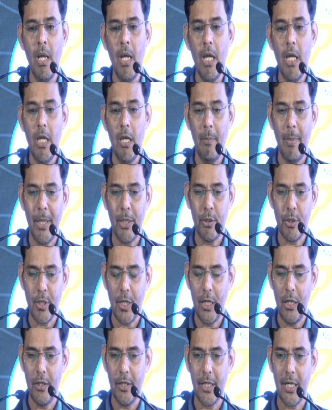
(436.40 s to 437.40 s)

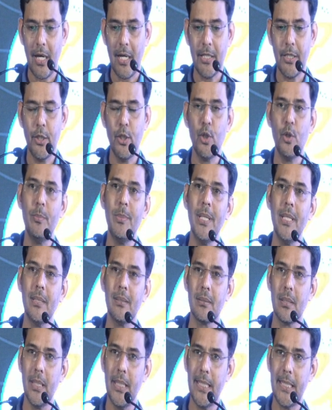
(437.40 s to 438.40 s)
Hepatocellular carcinoma,
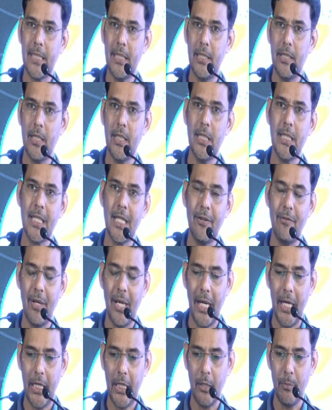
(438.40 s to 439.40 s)
statins have
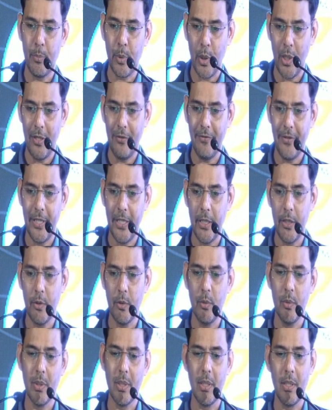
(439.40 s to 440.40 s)

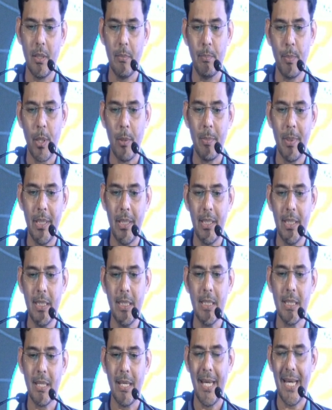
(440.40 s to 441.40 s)
anti-proliferative
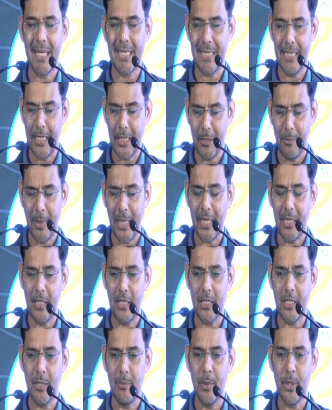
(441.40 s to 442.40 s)
properties. Exact
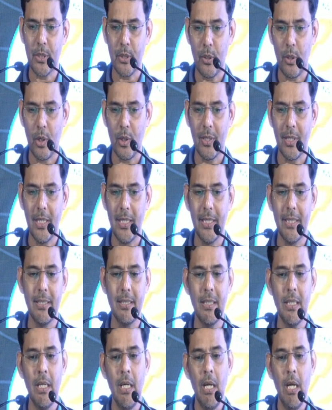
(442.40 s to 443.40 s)
mechanism is not clear.
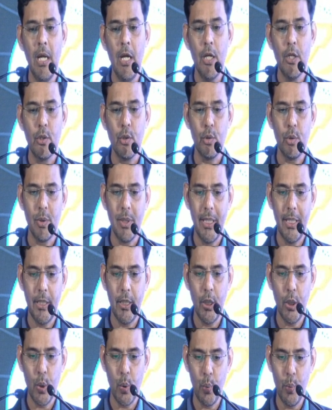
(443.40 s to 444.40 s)
So
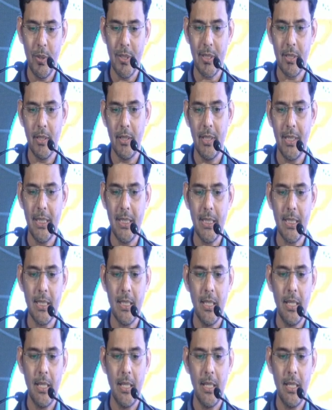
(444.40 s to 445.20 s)
32 studies.